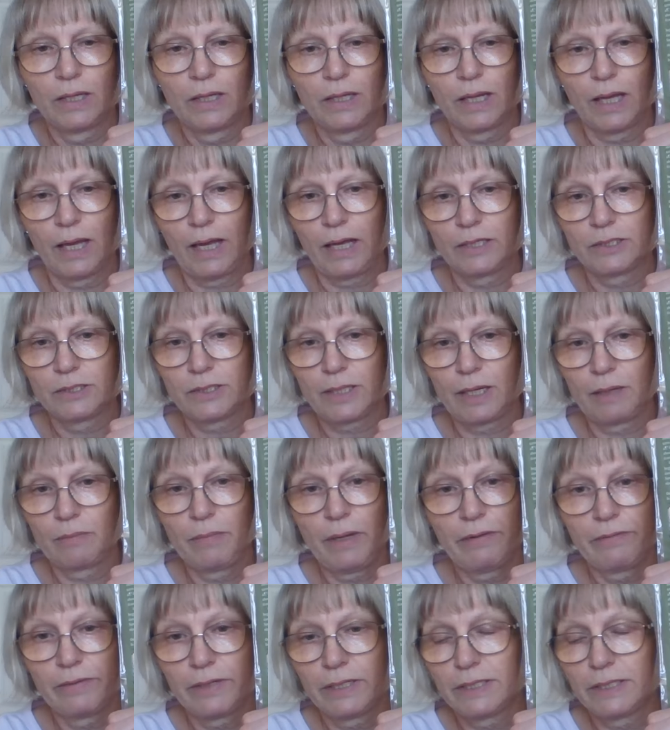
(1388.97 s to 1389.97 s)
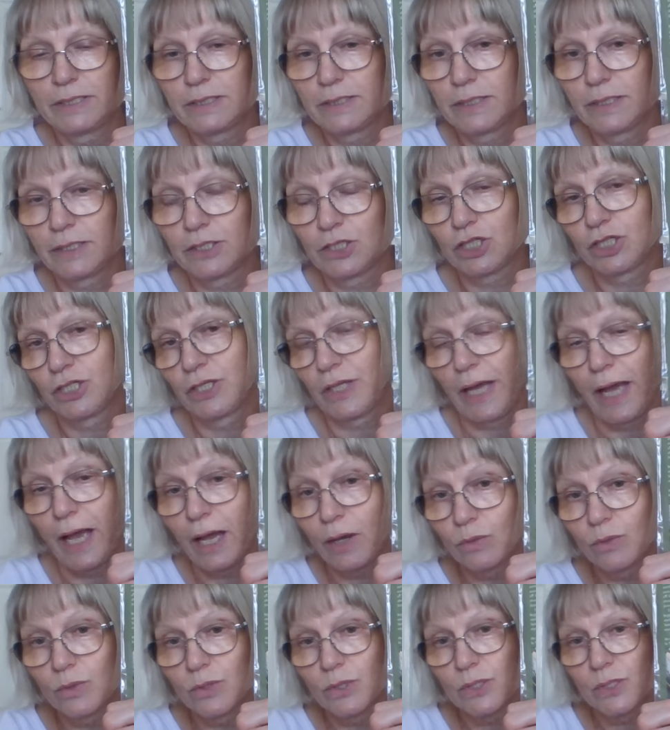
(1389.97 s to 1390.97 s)
And I merrily stitched the
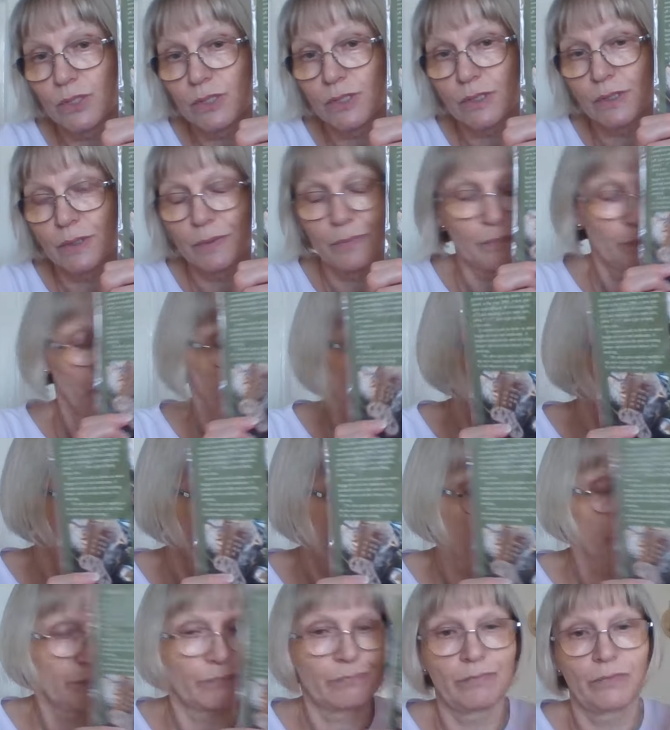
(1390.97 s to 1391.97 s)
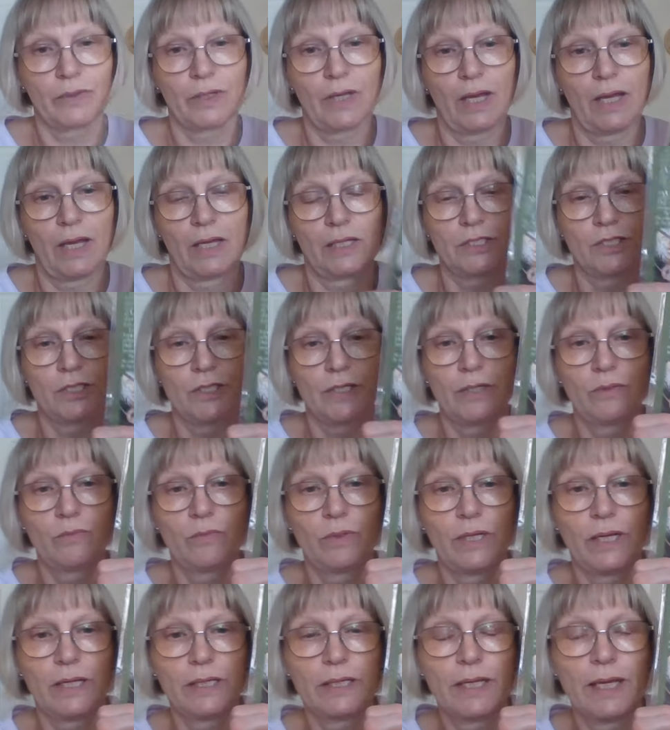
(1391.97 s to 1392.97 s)
house, and then
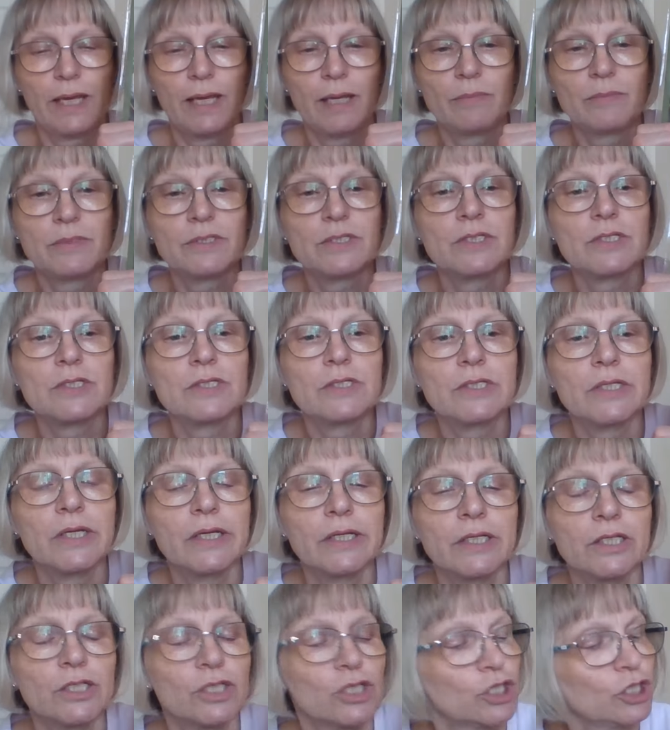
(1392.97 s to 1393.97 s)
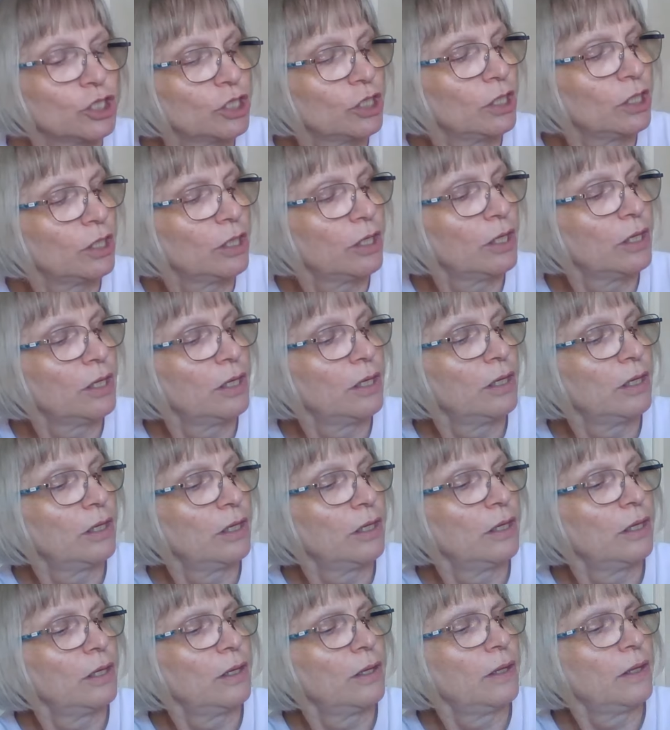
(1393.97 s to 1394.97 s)
when I came to stitch
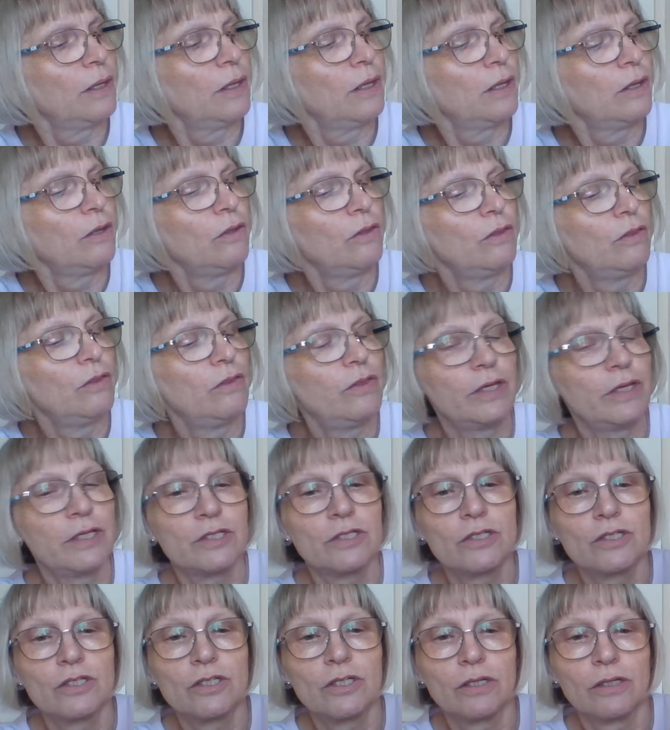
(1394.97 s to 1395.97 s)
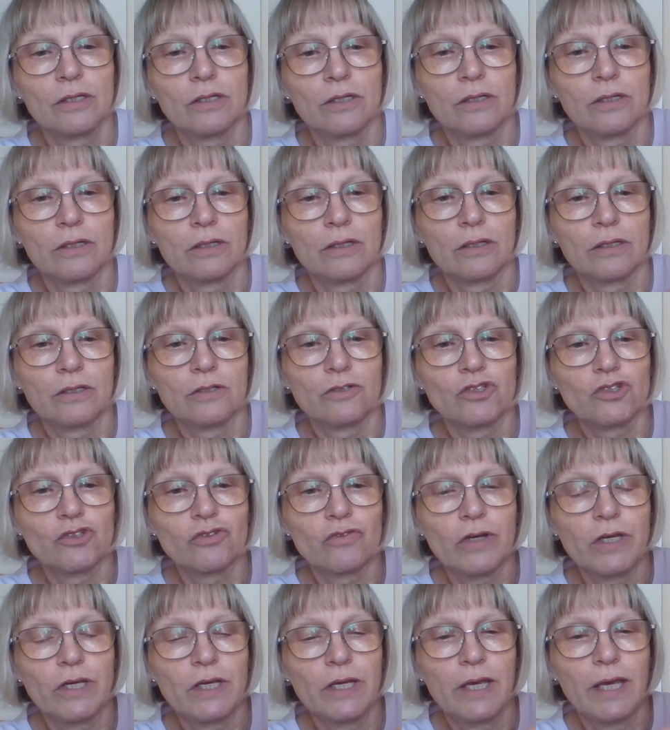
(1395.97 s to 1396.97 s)
this
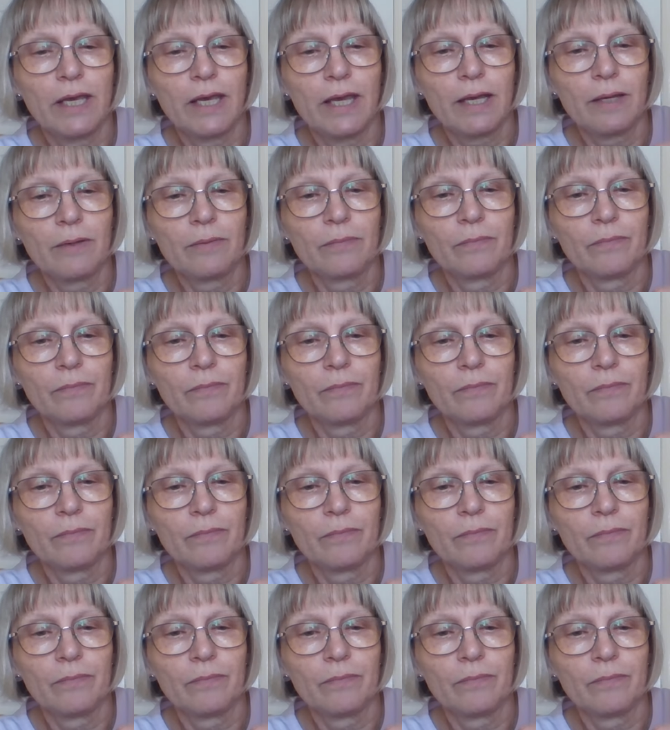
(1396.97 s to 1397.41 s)
tree here,